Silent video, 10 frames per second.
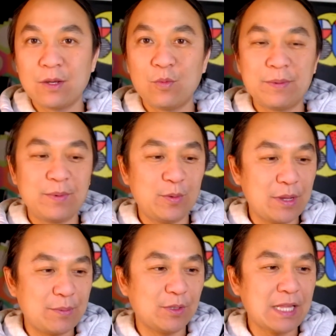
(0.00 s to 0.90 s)
We
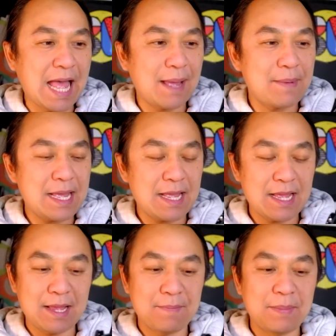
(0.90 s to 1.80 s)
will lab,
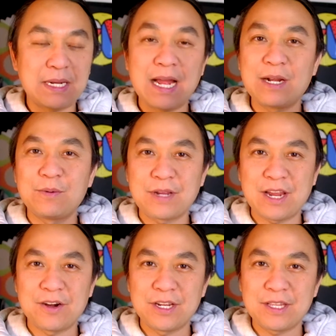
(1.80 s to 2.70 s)
but I don't
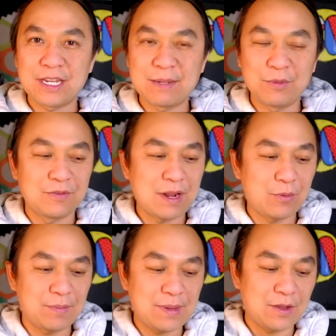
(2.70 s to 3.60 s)
carry the gimbal around
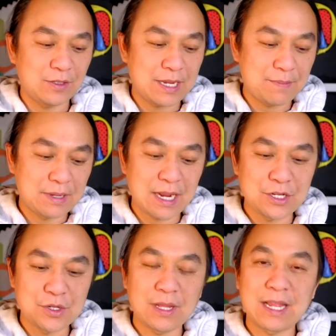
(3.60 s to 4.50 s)
with me all day, but I
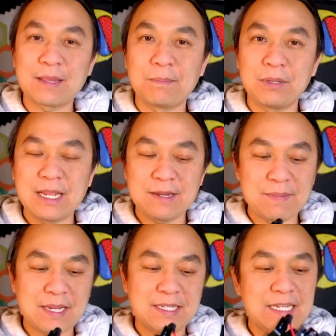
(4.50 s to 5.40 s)
do like the plate
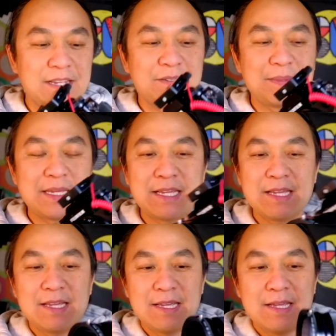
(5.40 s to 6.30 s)
because it gives me
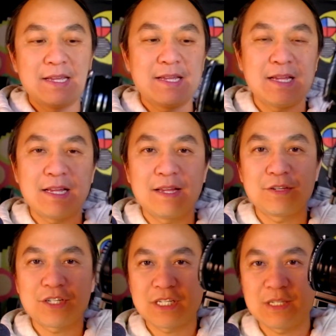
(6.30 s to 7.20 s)

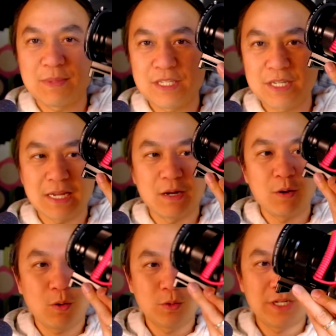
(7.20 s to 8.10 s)
just a space to kind of
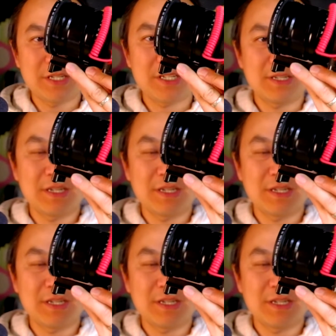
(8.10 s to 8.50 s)
hold it